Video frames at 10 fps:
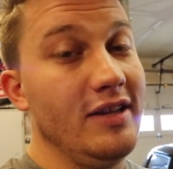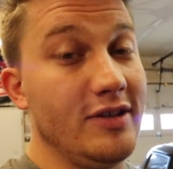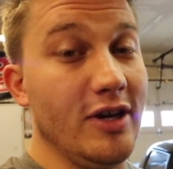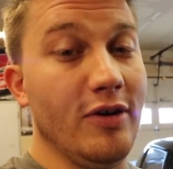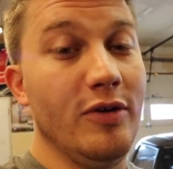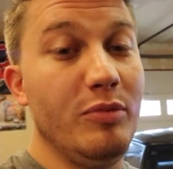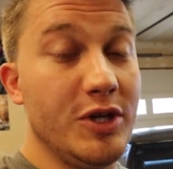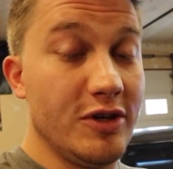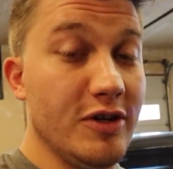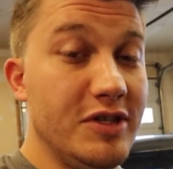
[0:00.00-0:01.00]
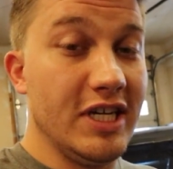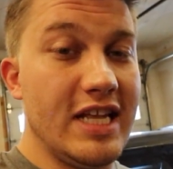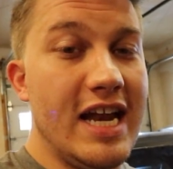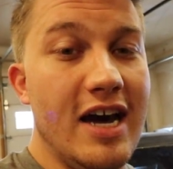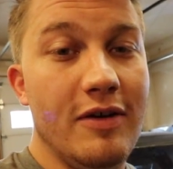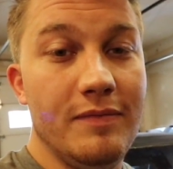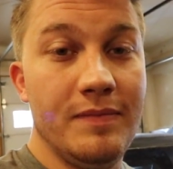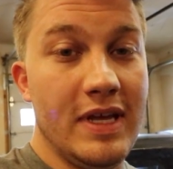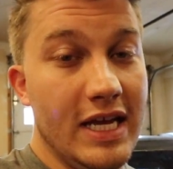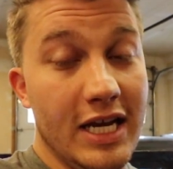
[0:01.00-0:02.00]
So be sure to go check that
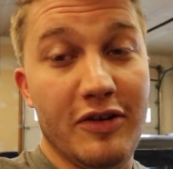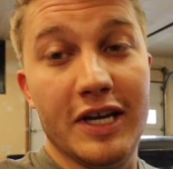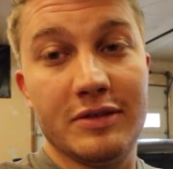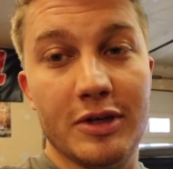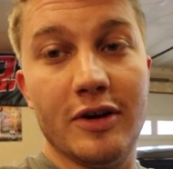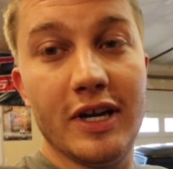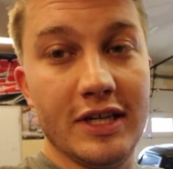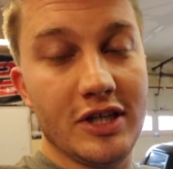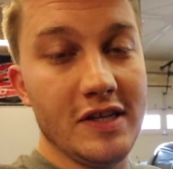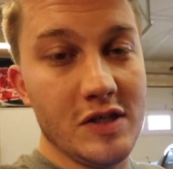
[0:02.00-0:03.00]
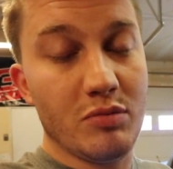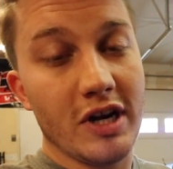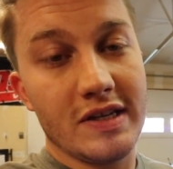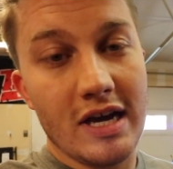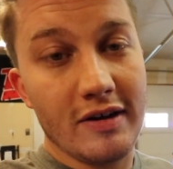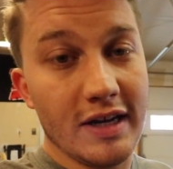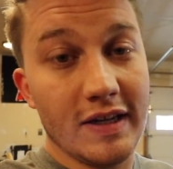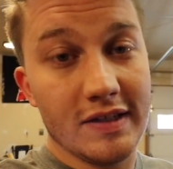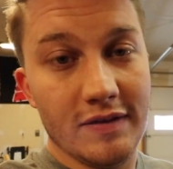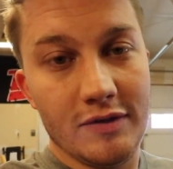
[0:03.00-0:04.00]
out. Anyways, I'm gonna go ahead and change these brakes out. Got a
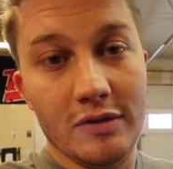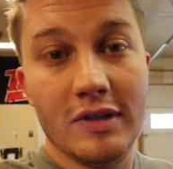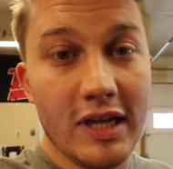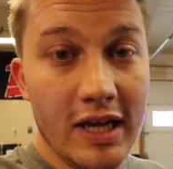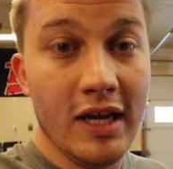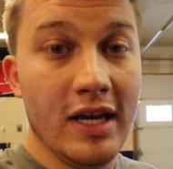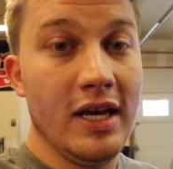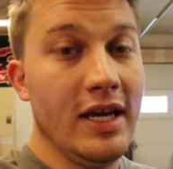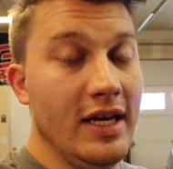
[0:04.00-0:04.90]
lot of stuff to do today.